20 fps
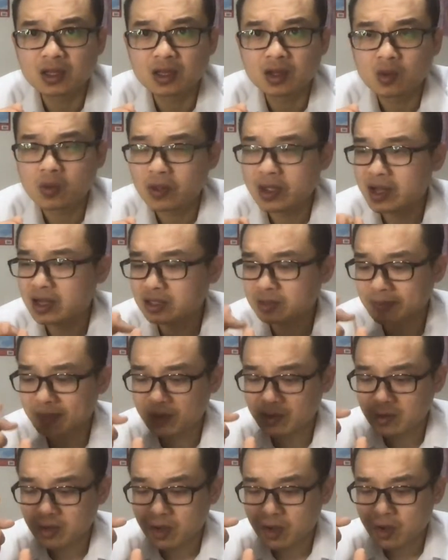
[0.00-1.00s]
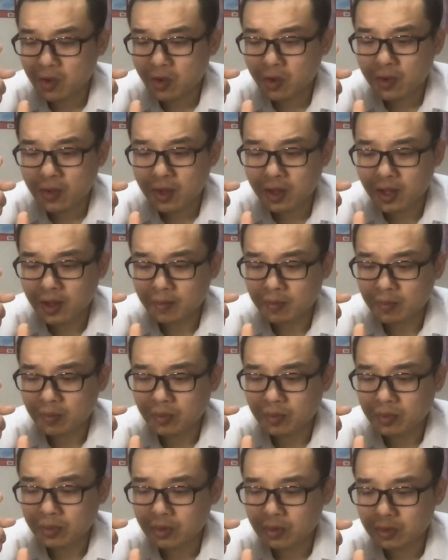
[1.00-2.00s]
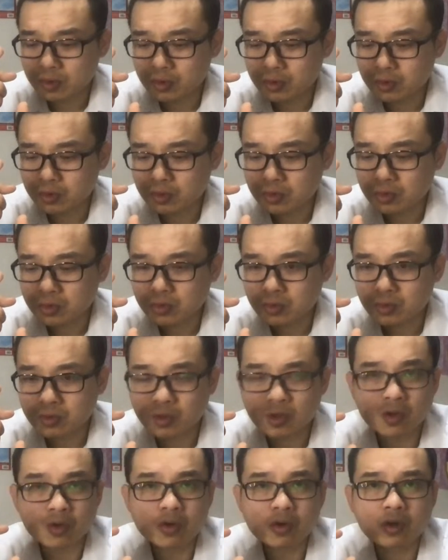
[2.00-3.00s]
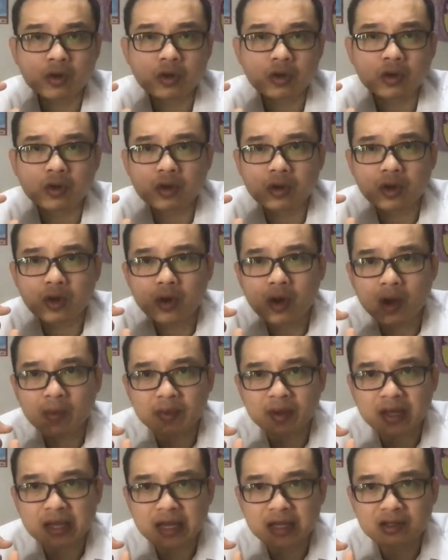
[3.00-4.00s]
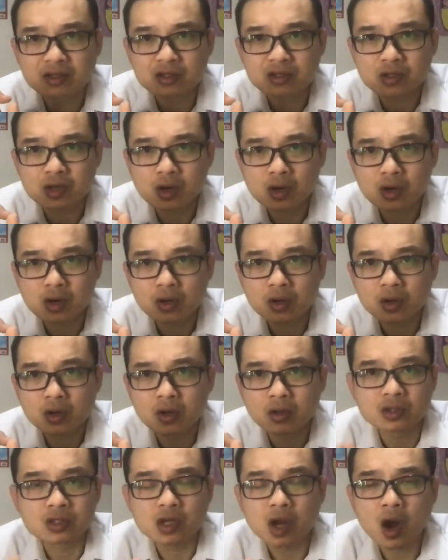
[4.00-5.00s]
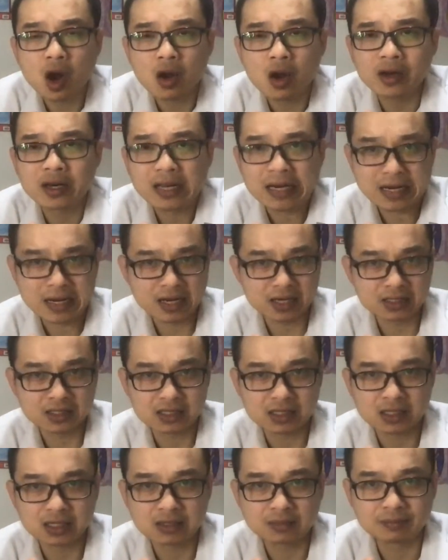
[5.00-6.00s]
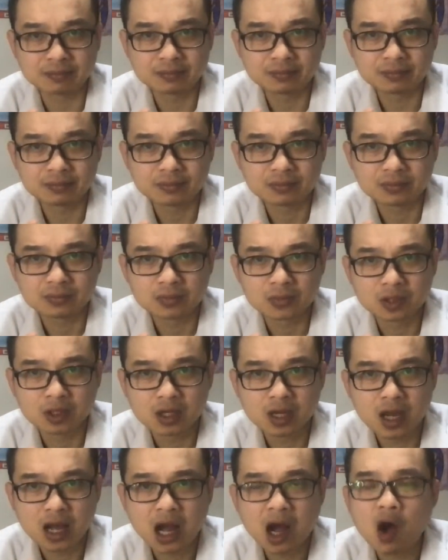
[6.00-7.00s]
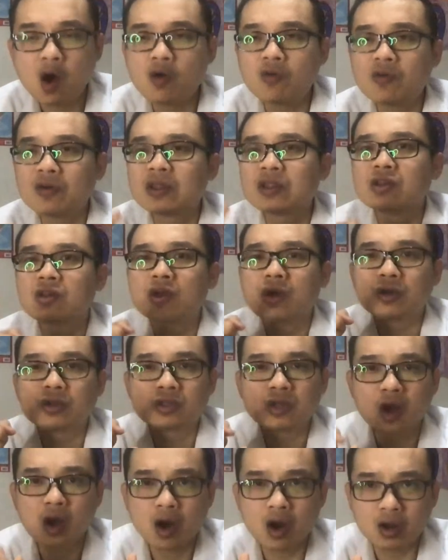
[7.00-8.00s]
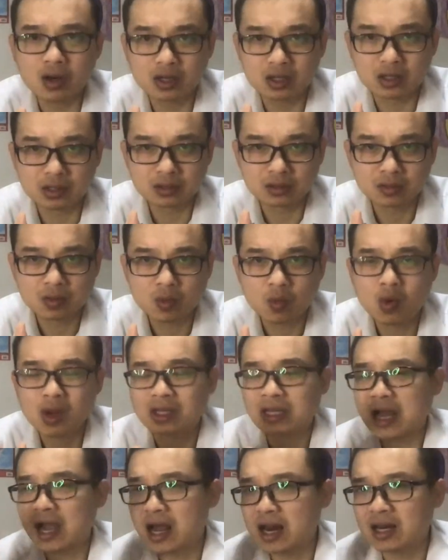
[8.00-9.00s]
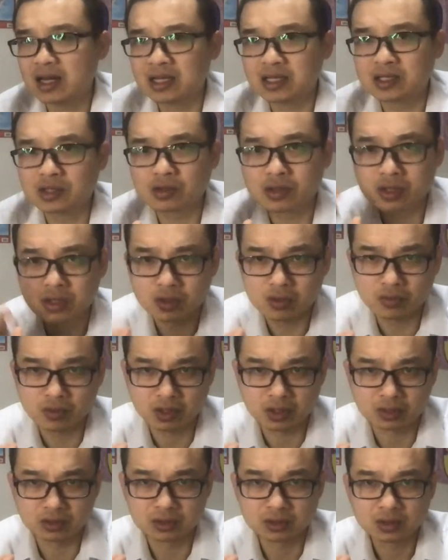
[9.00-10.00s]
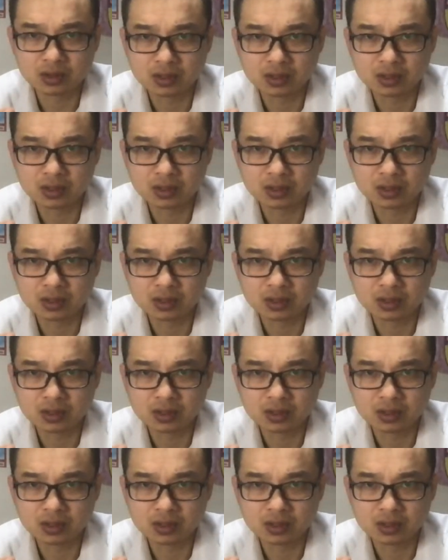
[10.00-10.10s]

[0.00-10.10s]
We ask about do you go up go to toilet at night time? How often do you go to toilet? What color is your urine?